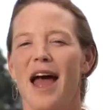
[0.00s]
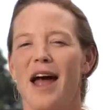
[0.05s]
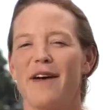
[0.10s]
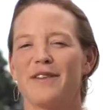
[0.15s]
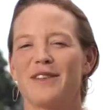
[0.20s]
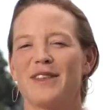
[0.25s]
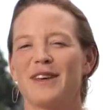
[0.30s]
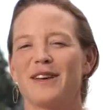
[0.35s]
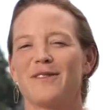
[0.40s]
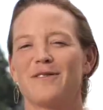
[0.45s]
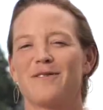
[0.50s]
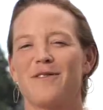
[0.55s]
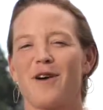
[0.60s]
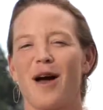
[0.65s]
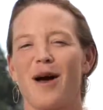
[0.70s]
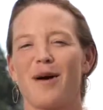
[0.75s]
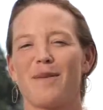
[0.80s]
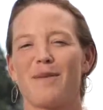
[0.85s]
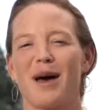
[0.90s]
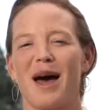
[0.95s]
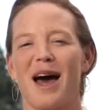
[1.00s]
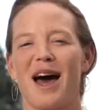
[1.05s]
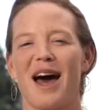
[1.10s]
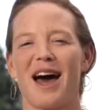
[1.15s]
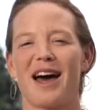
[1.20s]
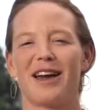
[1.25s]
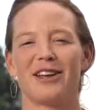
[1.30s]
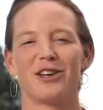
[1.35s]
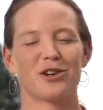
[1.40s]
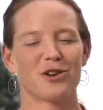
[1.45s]
everything from
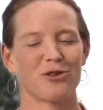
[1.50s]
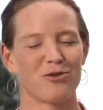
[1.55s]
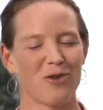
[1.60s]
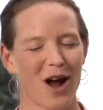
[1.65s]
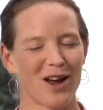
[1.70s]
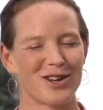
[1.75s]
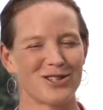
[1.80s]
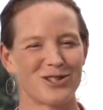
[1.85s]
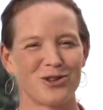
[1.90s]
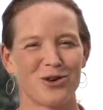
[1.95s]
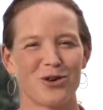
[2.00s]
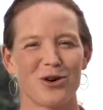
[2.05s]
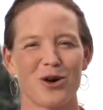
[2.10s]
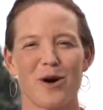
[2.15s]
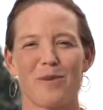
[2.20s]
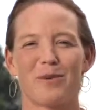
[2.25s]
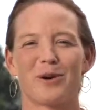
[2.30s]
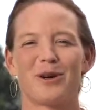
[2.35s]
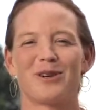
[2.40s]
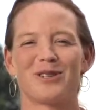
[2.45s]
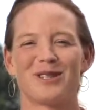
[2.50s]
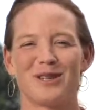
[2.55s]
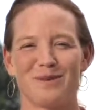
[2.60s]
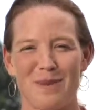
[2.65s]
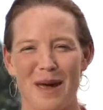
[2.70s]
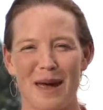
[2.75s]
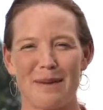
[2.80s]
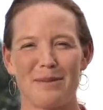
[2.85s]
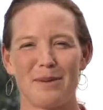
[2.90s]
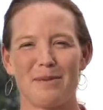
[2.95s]
your garage door opener to
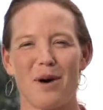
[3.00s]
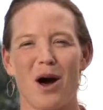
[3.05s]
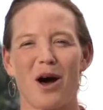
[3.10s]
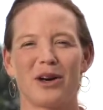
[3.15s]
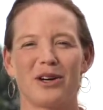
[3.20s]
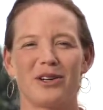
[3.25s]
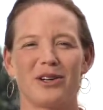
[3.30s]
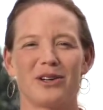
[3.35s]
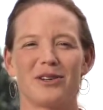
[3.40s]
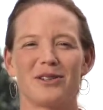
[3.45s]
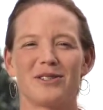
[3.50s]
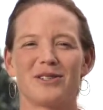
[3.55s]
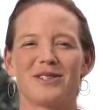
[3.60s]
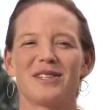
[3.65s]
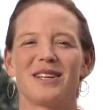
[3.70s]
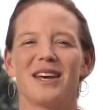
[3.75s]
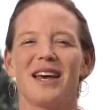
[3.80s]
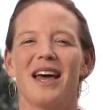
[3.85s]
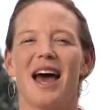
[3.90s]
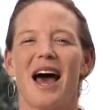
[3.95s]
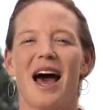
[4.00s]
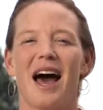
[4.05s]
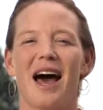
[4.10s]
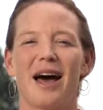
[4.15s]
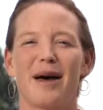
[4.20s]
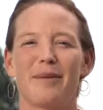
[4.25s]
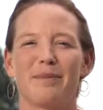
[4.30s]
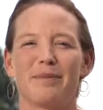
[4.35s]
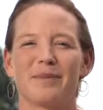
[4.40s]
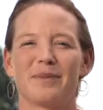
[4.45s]
baby monitors.
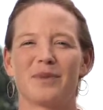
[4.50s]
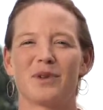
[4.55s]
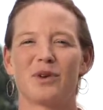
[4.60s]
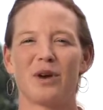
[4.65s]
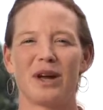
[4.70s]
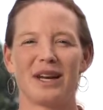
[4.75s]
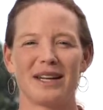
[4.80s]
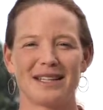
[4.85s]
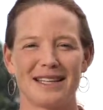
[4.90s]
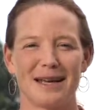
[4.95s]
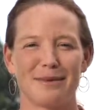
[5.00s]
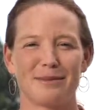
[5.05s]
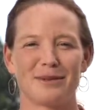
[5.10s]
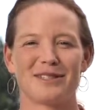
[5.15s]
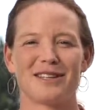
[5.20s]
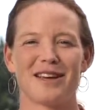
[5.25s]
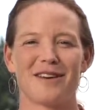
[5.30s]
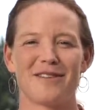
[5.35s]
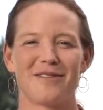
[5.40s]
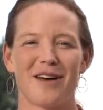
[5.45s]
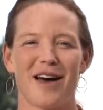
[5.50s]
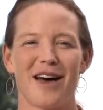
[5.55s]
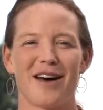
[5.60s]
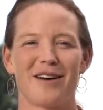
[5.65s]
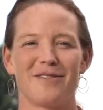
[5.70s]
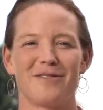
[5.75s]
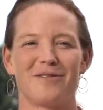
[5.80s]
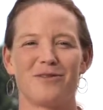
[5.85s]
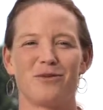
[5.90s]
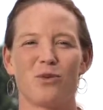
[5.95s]
Great examples of
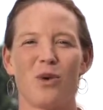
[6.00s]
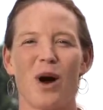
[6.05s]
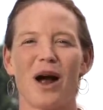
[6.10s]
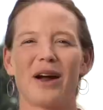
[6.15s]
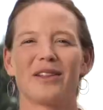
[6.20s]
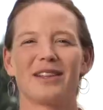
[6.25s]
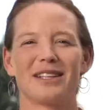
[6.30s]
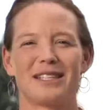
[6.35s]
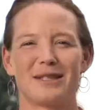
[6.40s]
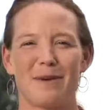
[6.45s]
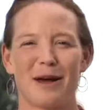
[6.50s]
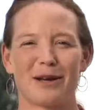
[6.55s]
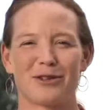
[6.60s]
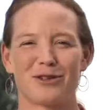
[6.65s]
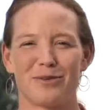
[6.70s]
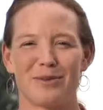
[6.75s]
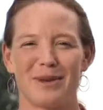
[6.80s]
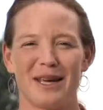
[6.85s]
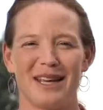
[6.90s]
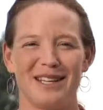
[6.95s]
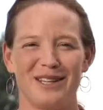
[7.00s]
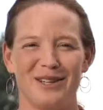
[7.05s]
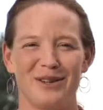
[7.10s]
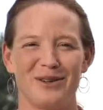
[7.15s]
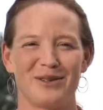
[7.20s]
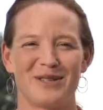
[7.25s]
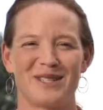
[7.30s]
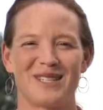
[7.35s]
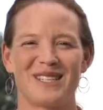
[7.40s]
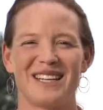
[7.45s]
wireless spectrum in
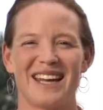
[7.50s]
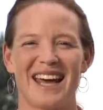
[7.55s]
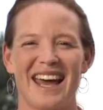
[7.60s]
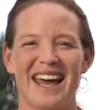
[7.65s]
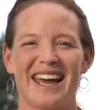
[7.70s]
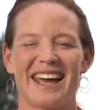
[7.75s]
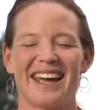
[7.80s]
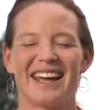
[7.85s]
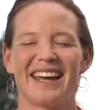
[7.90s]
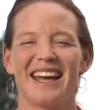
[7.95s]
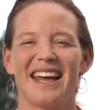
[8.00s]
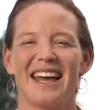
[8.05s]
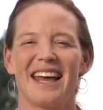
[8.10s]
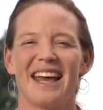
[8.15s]
use today.